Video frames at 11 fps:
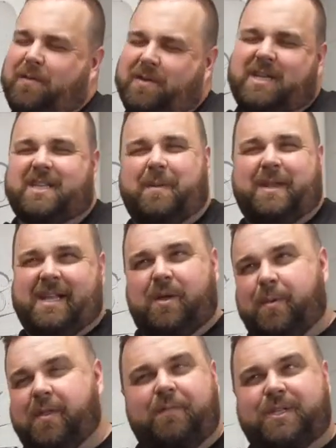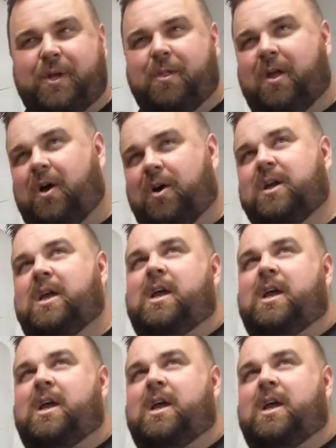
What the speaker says: know. It's because I've been dealing with them for so long.